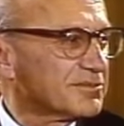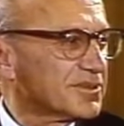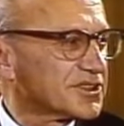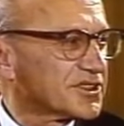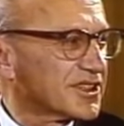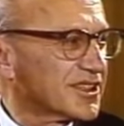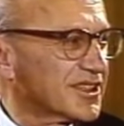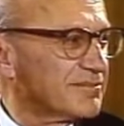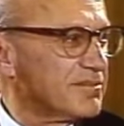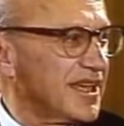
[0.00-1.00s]
But surely
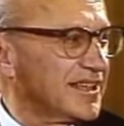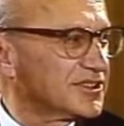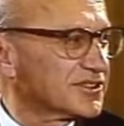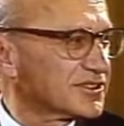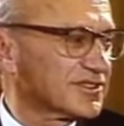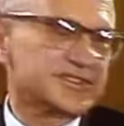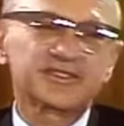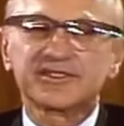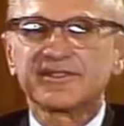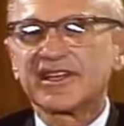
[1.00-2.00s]
the major
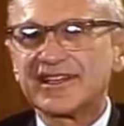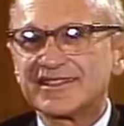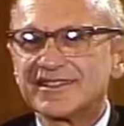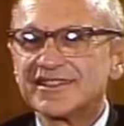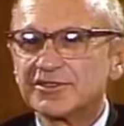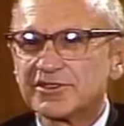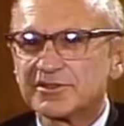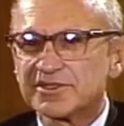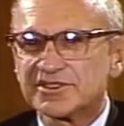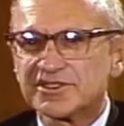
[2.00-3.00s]
source of that
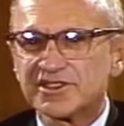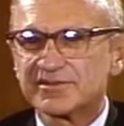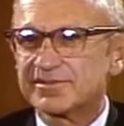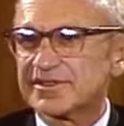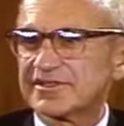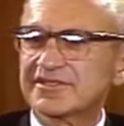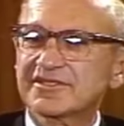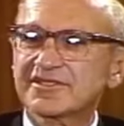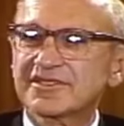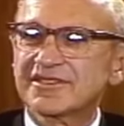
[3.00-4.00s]
enormous achievement
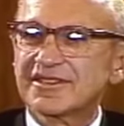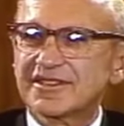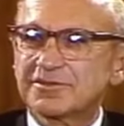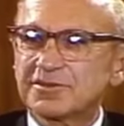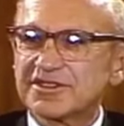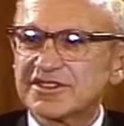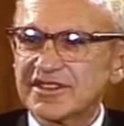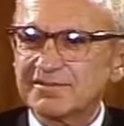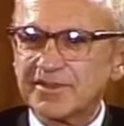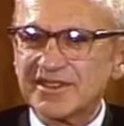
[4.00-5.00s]
was
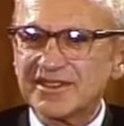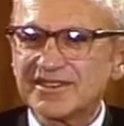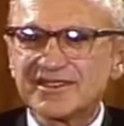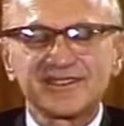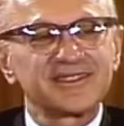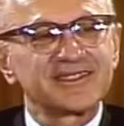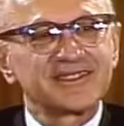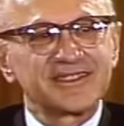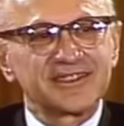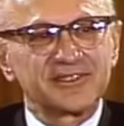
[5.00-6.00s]
simply
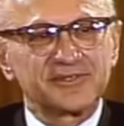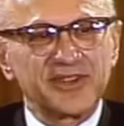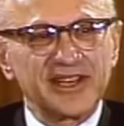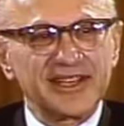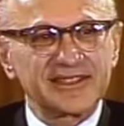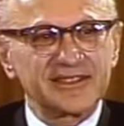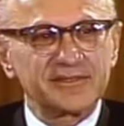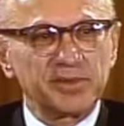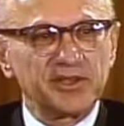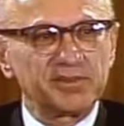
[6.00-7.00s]
the fact
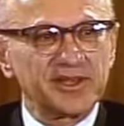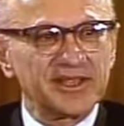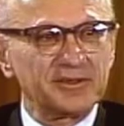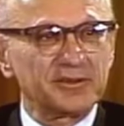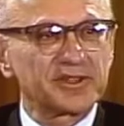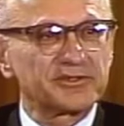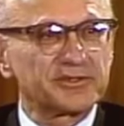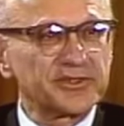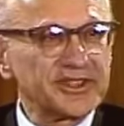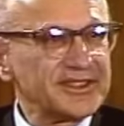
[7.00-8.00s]
that people were
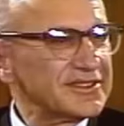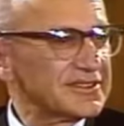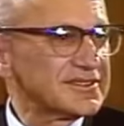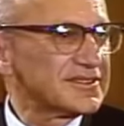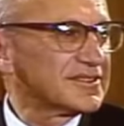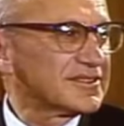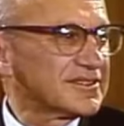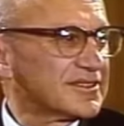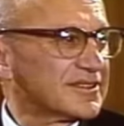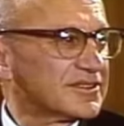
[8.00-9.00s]
free
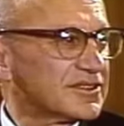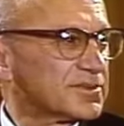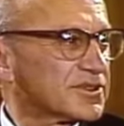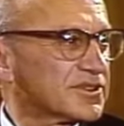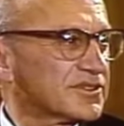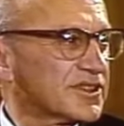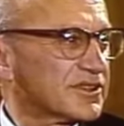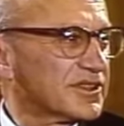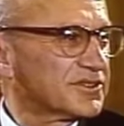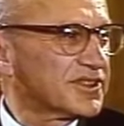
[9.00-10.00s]
to pursue
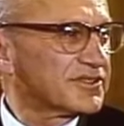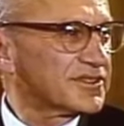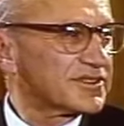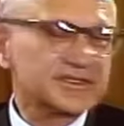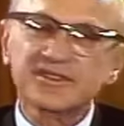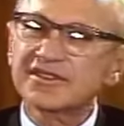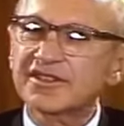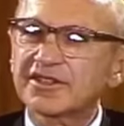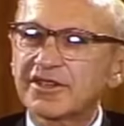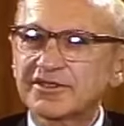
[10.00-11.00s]
their own interests
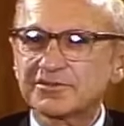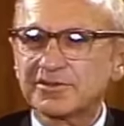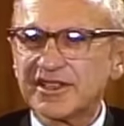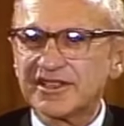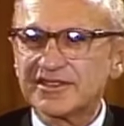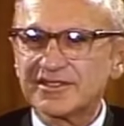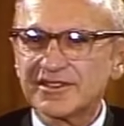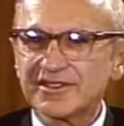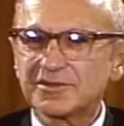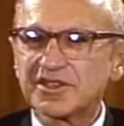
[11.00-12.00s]
in their own ways
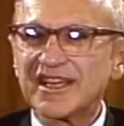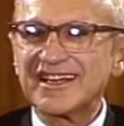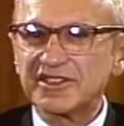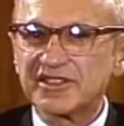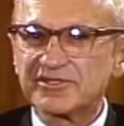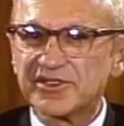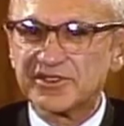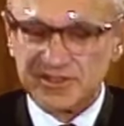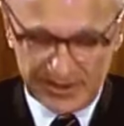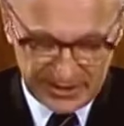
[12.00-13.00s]
without
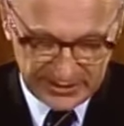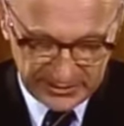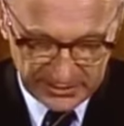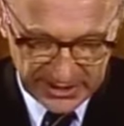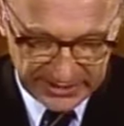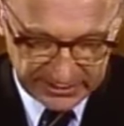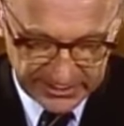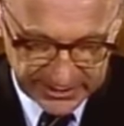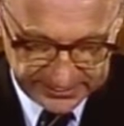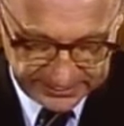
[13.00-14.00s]
interference from
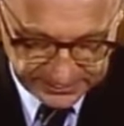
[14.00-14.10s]
government.